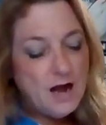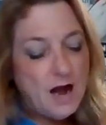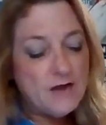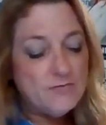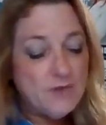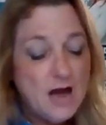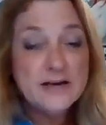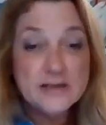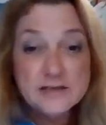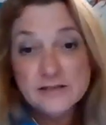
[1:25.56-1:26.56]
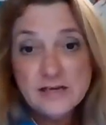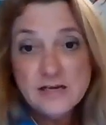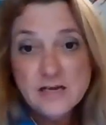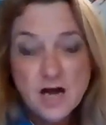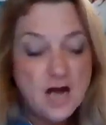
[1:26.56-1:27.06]

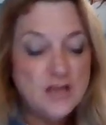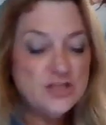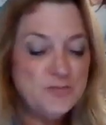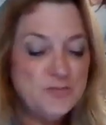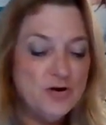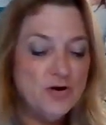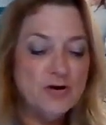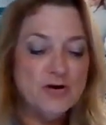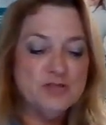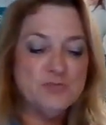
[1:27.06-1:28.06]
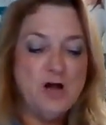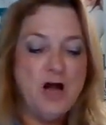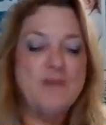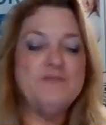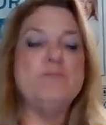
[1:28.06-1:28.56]
Ironically, entrepreneurs will
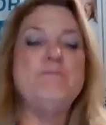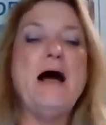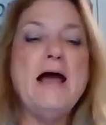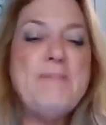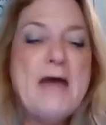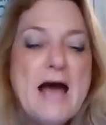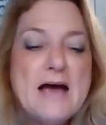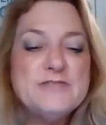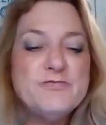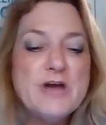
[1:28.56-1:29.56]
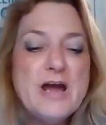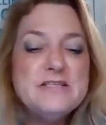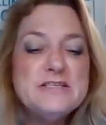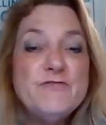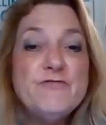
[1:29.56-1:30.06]
often bypass
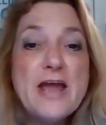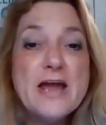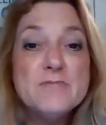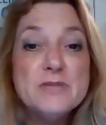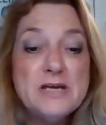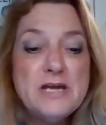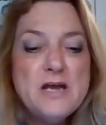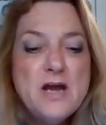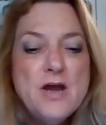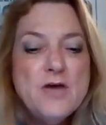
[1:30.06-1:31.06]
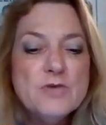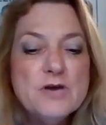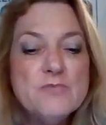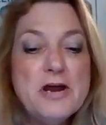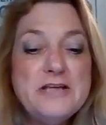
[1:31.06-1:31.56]
friends and family when
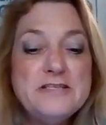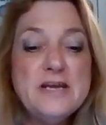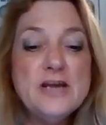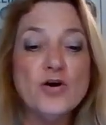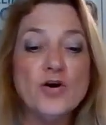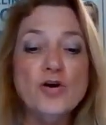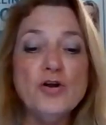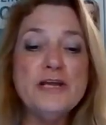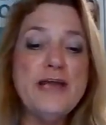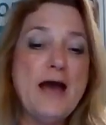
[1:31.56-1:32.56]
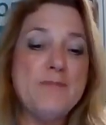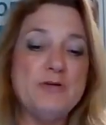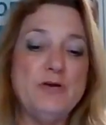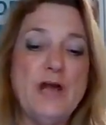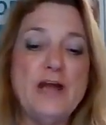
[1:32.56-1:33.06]
raising early
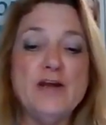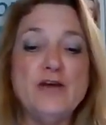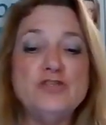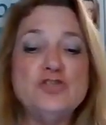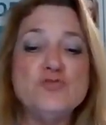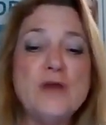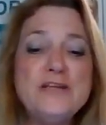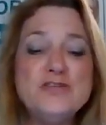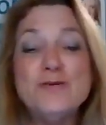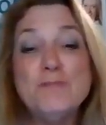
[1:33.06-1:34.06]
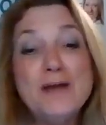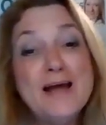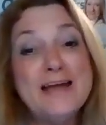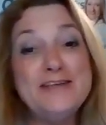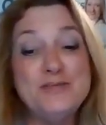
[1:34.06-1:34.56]
capital and go straight to
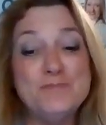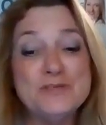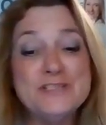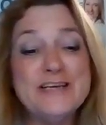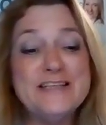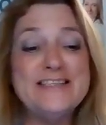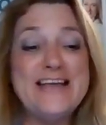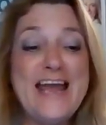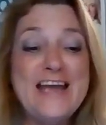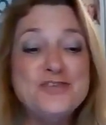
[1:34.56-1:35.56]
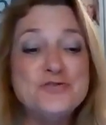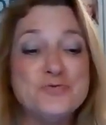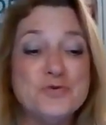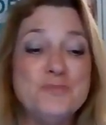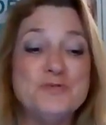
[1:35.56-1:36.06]
applying to present to angel
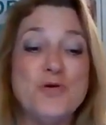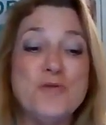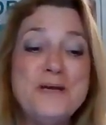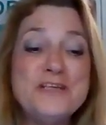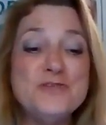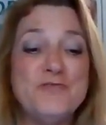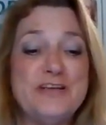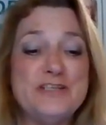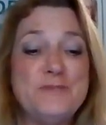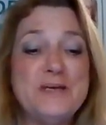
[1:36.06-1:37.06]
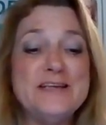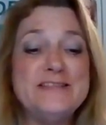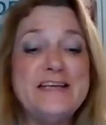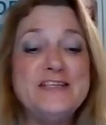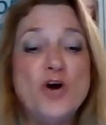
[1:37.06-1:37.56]
groups or pitch events because
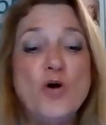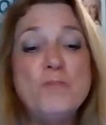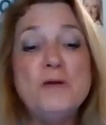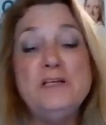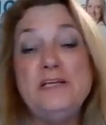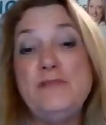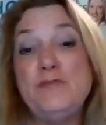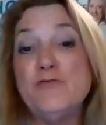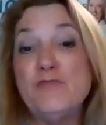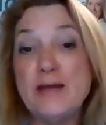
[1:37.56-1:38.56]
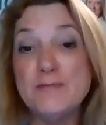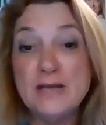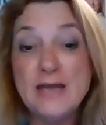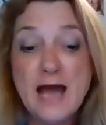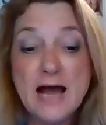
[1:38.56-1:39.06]
they don't believe their
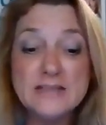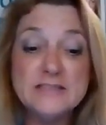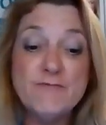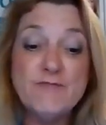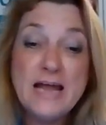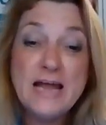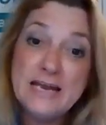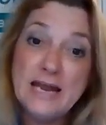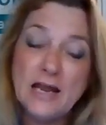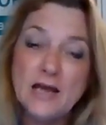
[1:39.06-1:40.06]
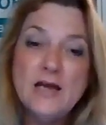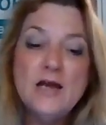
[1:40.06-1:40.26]
family has funding,